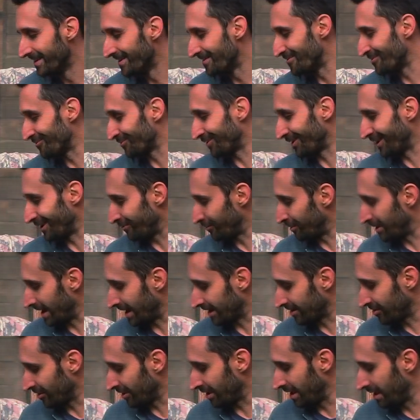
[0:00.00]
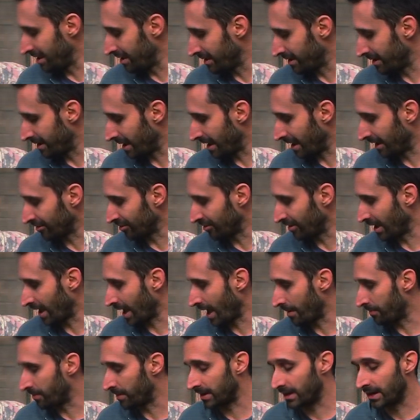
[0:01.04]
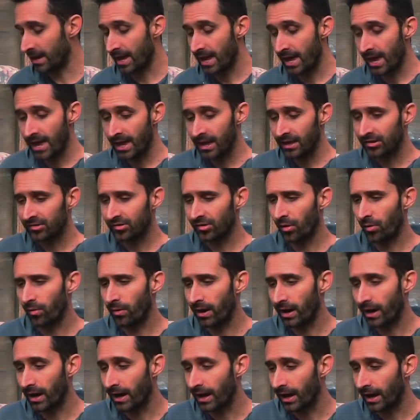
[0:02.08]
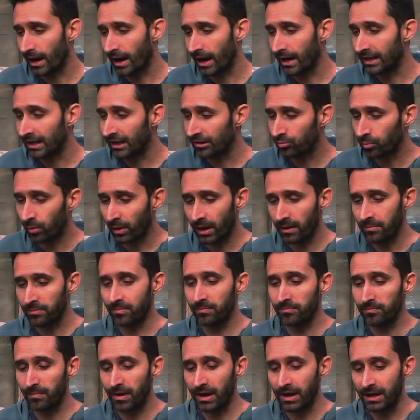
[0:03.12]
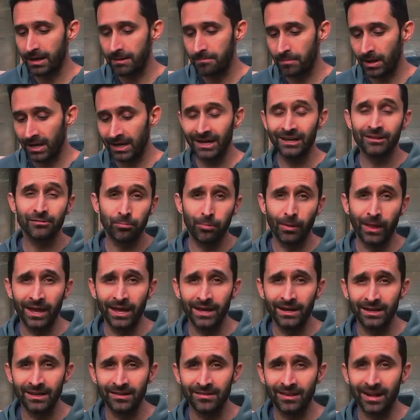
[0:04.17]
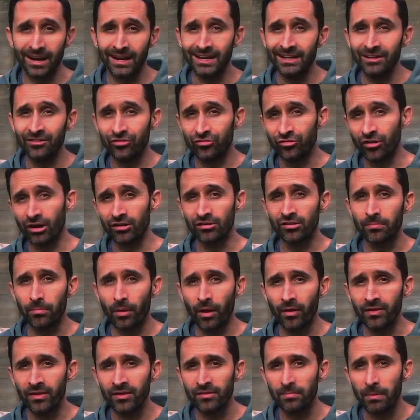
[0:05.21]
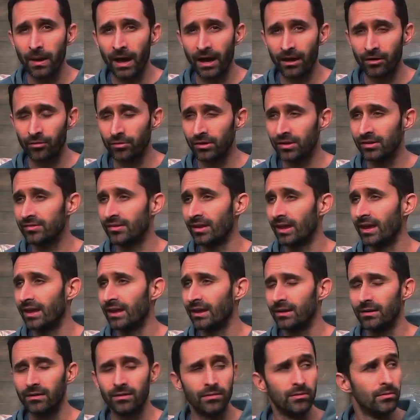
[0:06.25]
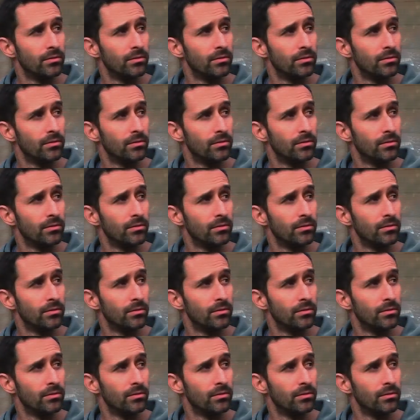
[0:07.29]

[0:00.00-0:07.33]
who thought it would actually, actually happen? So I guess what I, my, my next plan is that I need to charge up all these batteries and,